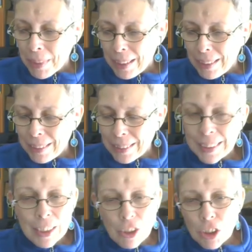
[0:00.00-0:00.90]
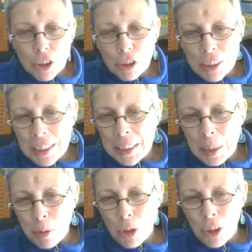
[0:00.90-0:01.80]
uh teachers to do the
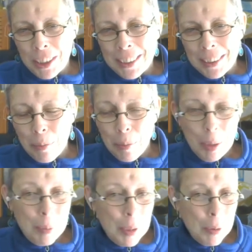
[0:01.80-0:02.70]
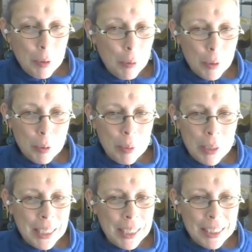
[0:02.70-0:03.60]
same drawing maybe we would
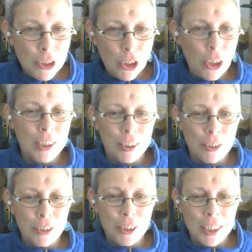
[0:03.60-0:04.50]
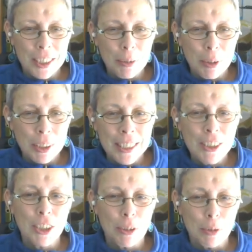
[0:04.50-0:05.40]
be shocked to see what
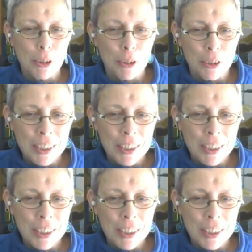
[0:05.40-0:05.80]
teachers would do